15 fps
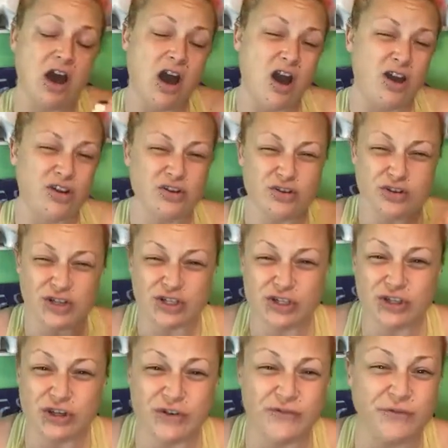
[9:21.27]

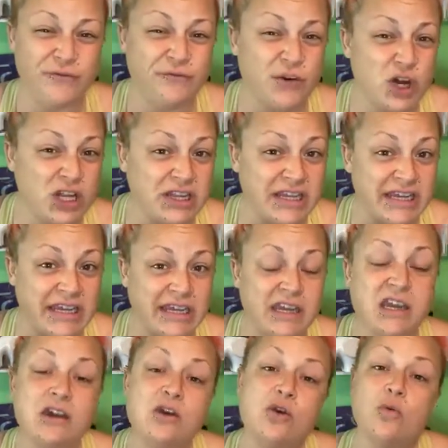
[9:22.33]
understood fully